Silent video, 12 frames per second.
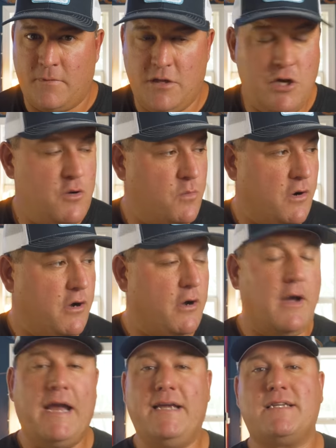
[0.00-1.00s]
You
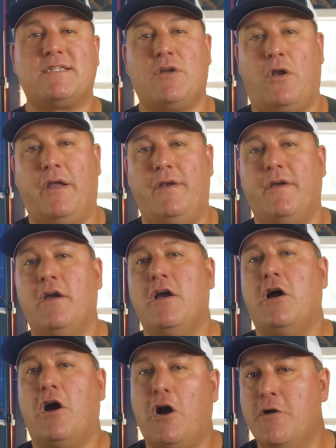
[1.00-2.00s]
were a solid
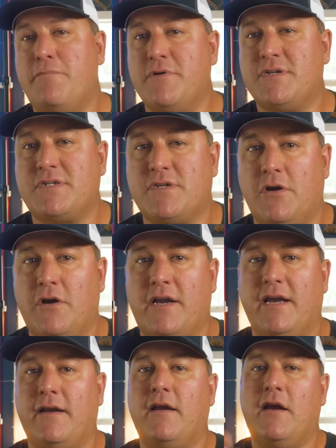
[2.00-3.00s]
open
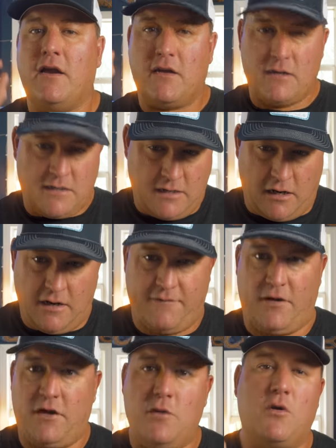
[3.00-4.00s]
circuit
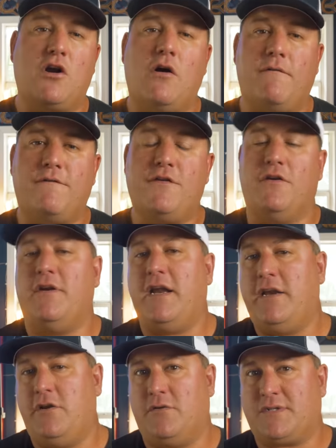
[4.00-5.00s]
diver. You were confident
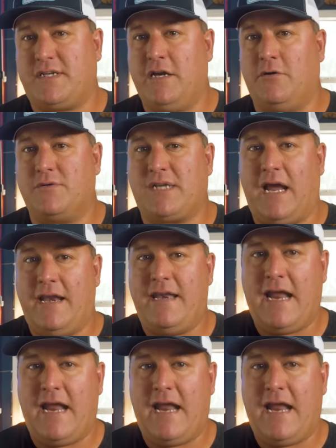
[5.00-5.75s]
in your skills, and